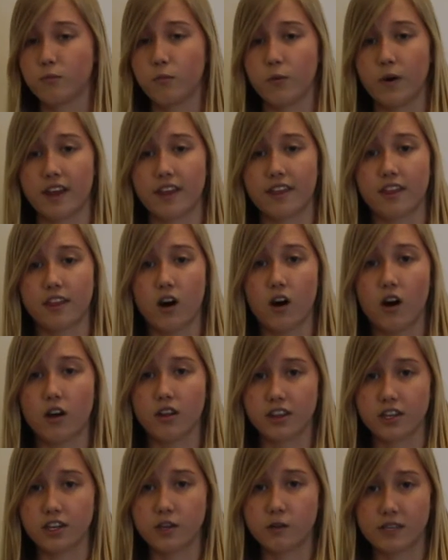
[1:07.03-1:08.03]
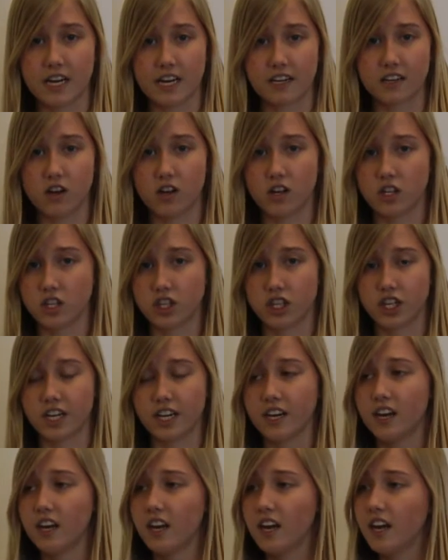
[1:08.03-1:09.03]
With all the new
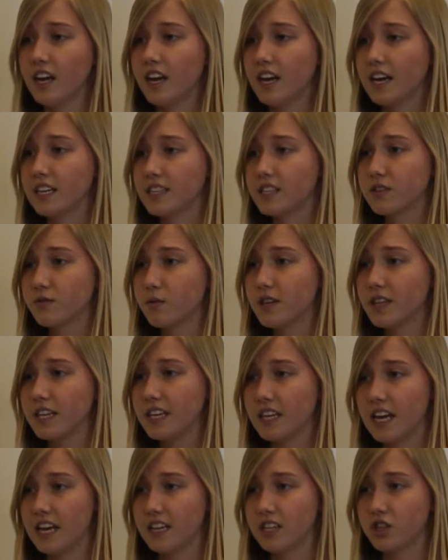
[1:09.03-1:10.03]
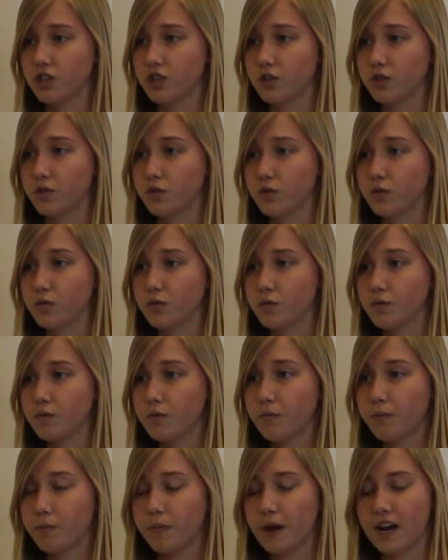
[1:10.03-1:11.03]
technology, it's really led to
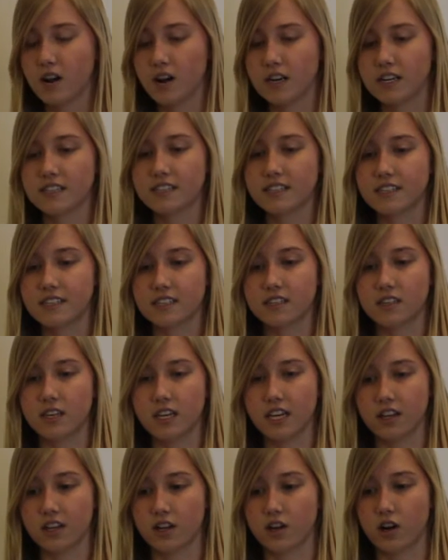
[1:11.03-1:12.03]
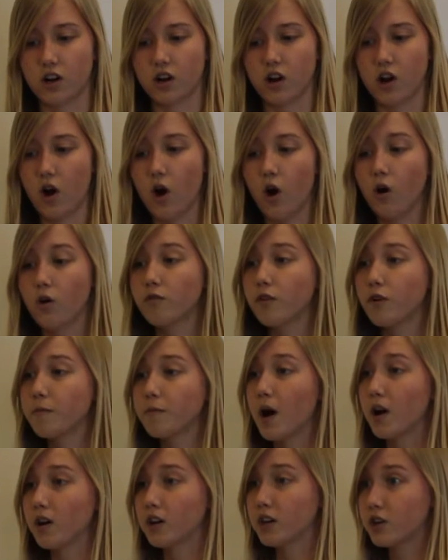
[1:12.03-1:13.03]
parents either over
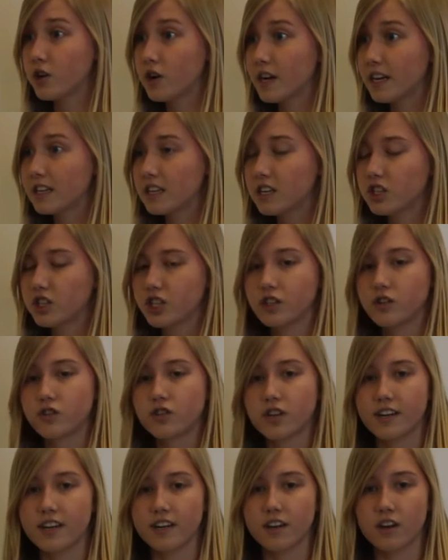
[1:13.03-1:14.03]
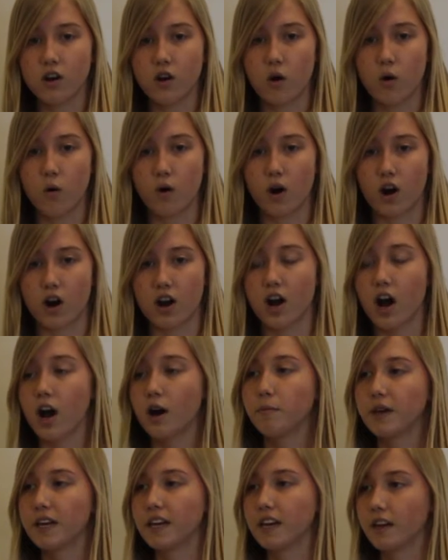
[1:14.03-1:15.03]
monitoring their children or
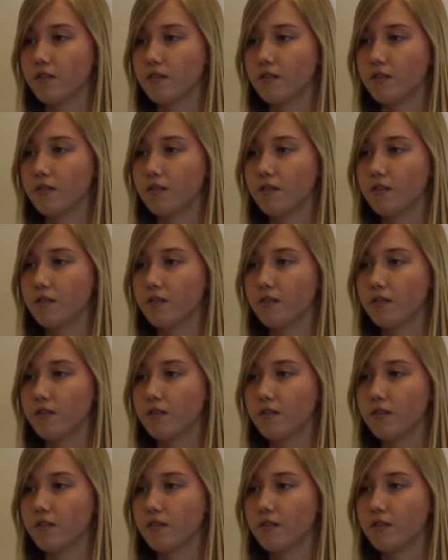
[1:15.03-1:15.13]
not being